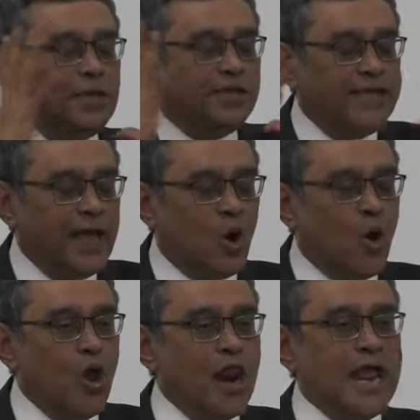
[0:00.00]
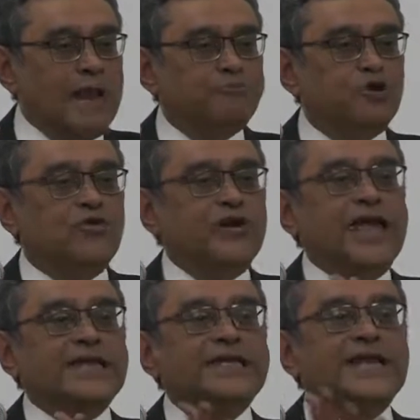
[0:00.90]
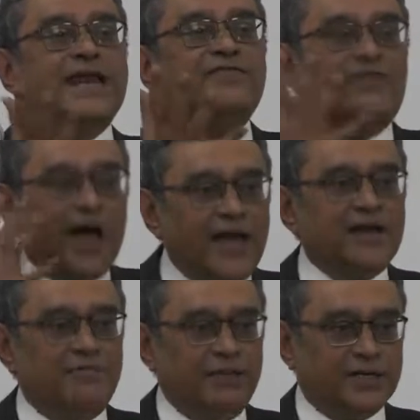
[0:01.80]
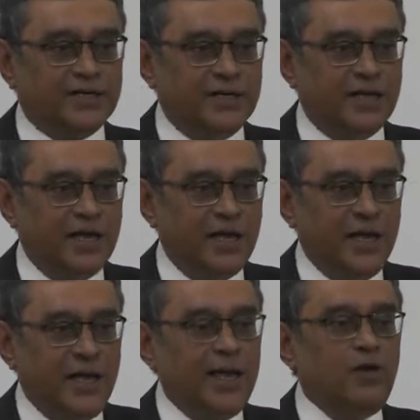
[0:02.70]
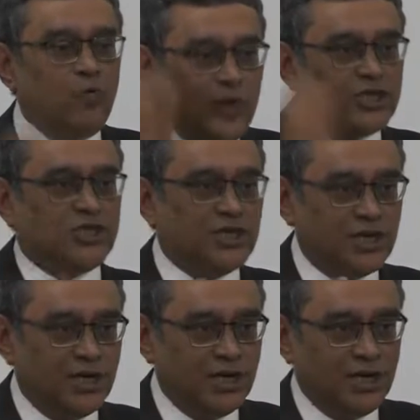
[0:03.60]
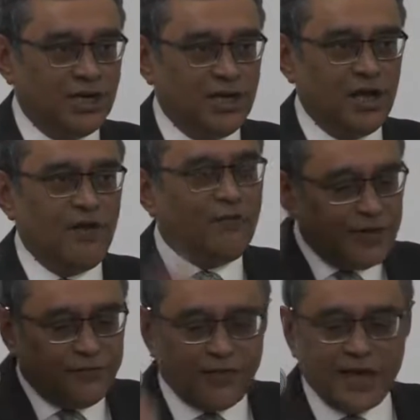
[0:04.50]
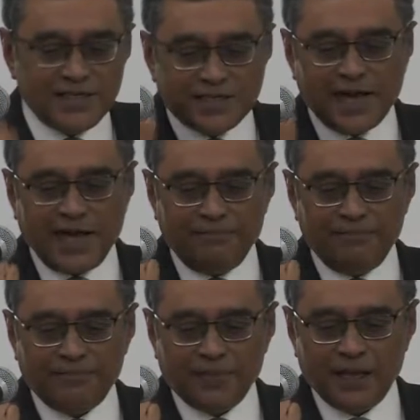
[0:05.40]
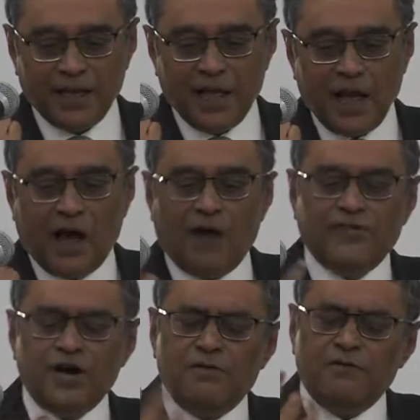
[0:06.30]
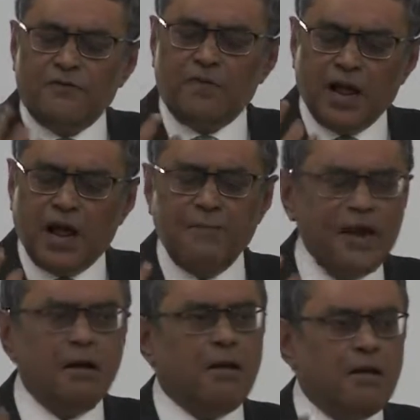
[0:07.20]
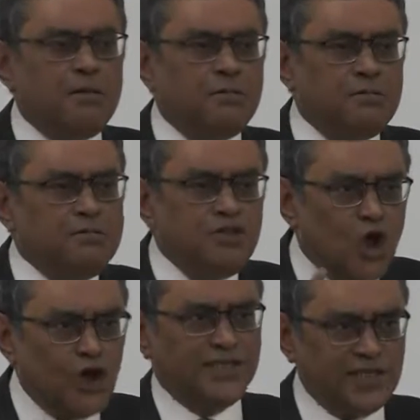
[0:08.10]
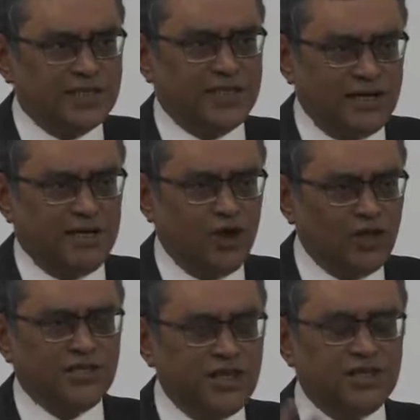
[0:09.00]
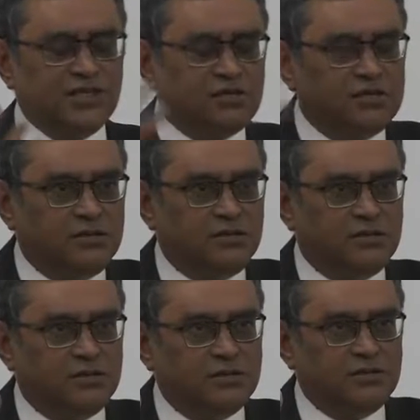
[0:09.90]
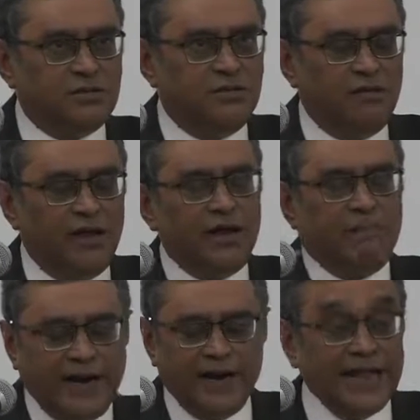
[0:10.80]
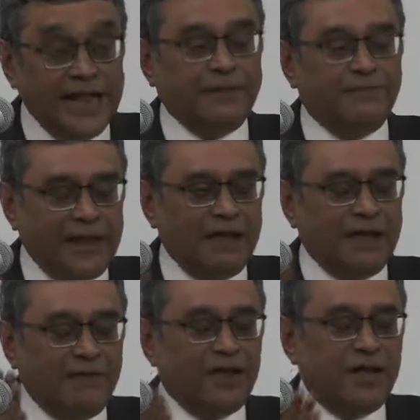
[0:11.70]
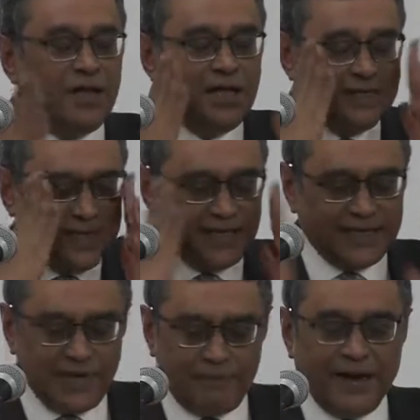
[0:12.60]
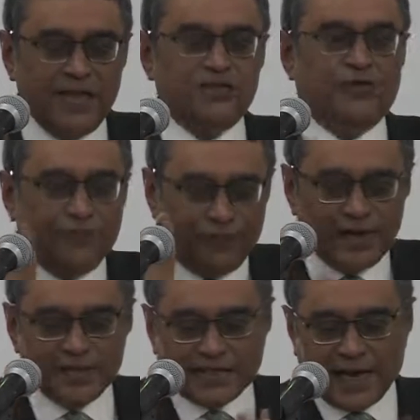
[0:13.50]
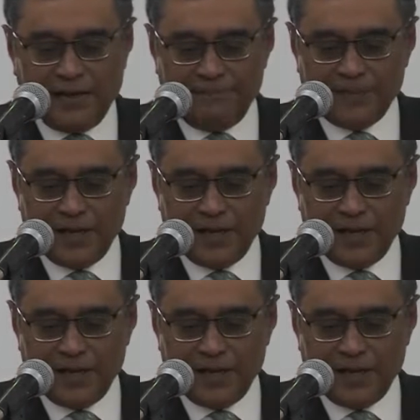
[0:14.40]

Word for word: they all helped to create an environment in which, for the first time, after, I mean, not since, not since independent, ever since independence for the first time,